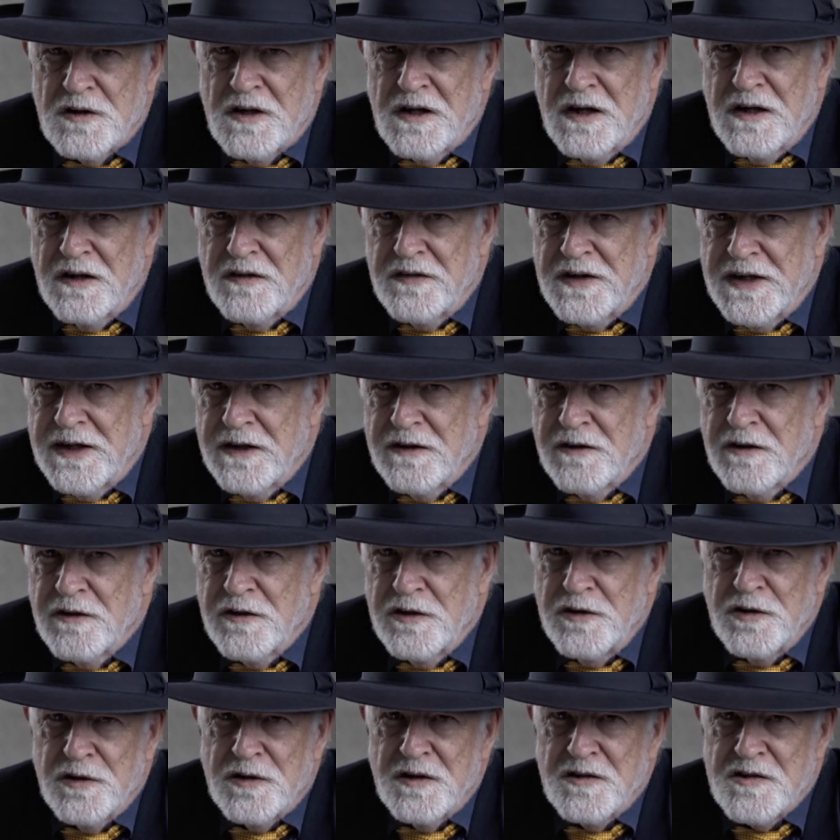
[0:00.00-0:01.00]
down here,
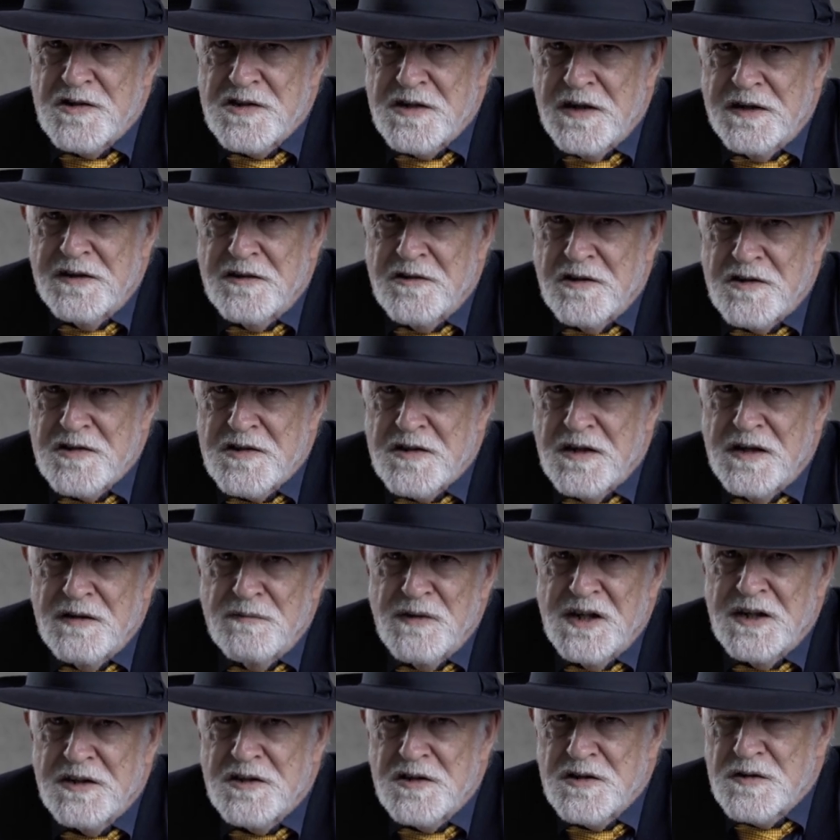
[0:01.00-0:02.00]
you can see just how
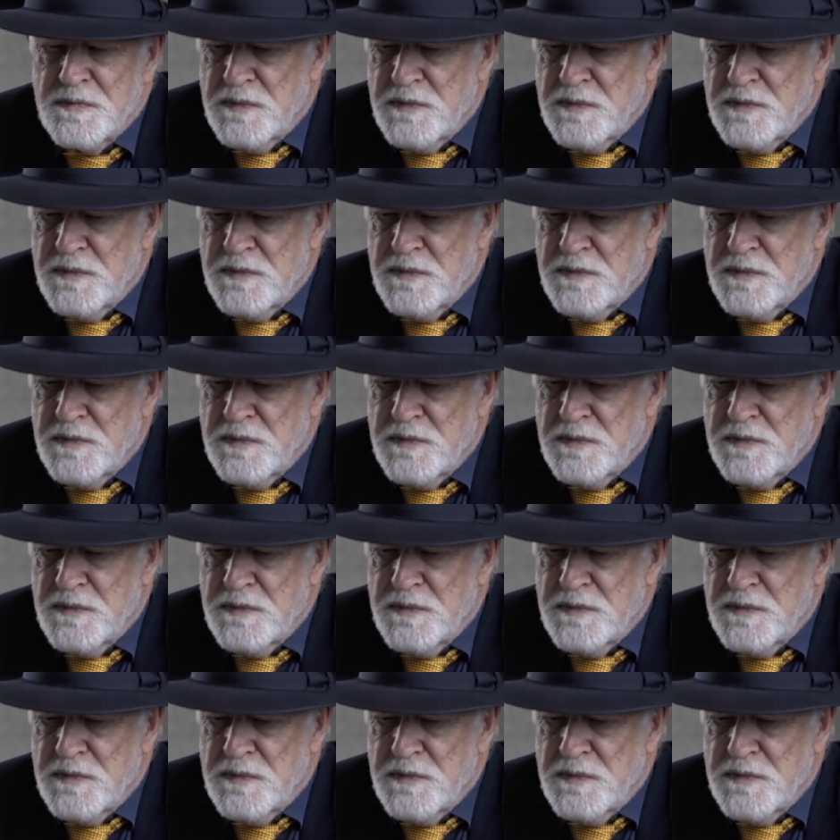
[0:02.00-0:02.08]
much is